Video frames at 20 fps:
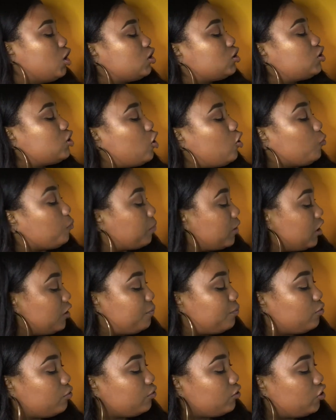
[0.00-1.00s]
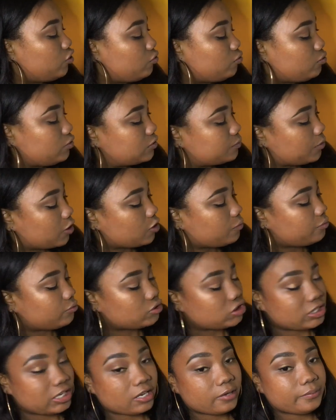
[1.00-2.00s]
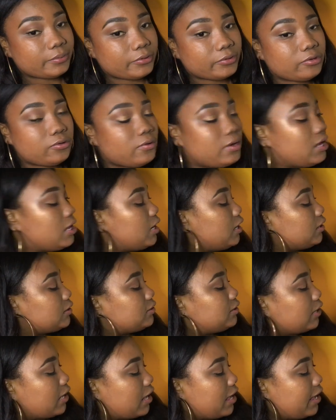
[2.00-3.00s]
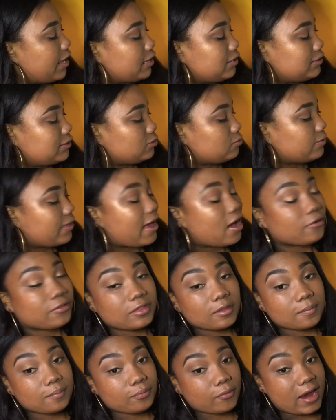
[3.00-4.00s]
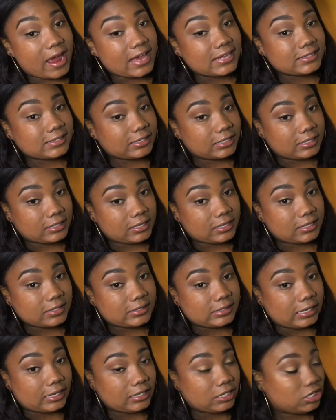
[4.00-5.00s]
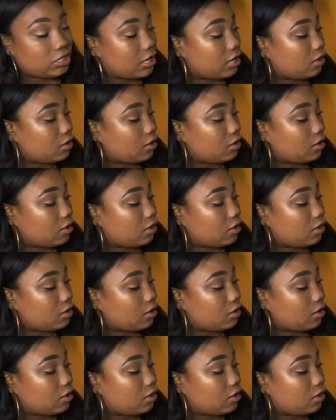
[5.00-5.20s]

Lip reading: So people use purple shampoo to cancel out the brassiness in